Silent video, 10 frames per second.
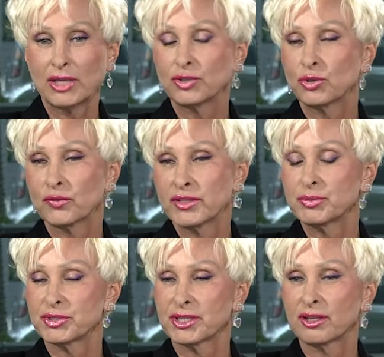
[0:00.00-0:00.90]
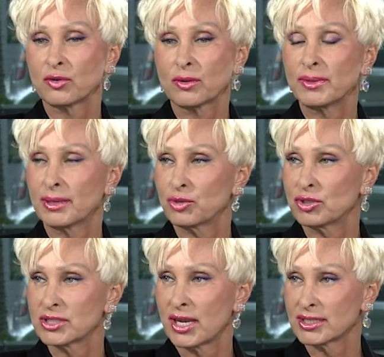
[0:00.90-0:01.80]
I don't know if this particular one, but I'm
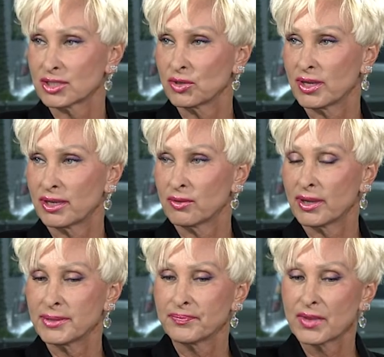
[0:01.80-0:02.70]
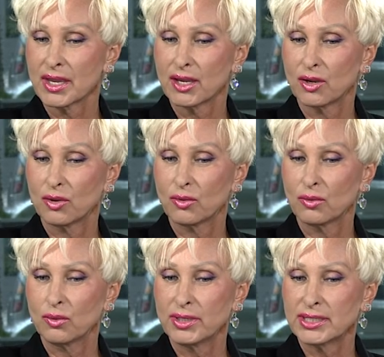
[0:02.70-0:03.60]
going to ask you anyway.
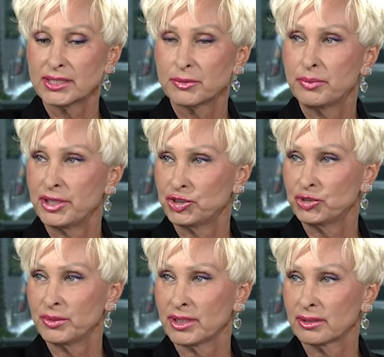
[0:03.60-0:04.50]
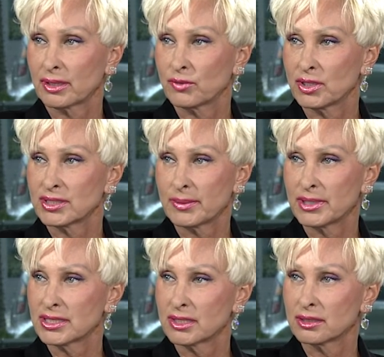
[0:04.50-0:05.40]
What does pitch mean? Like when
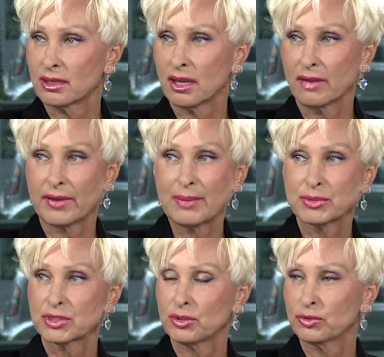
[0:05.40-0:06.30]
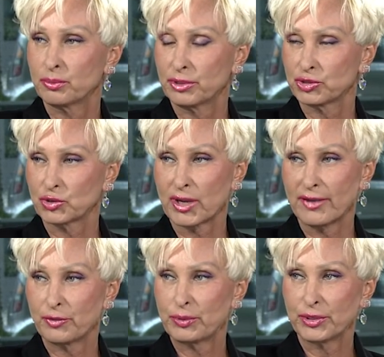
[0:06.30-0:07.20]
somebody says, I have absolute pitch or I
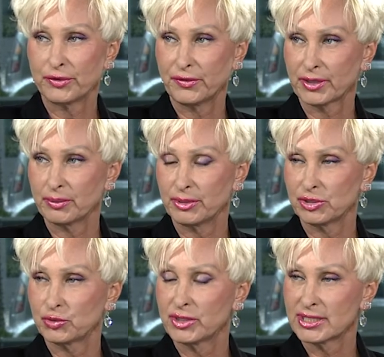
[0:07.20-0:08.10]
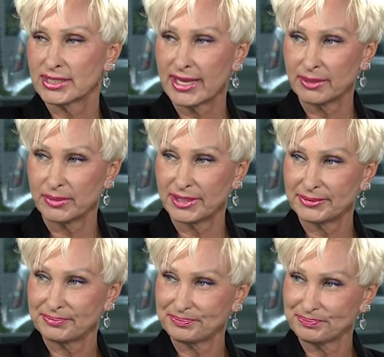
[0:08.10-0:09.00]
have perfect pitch, what does that mean?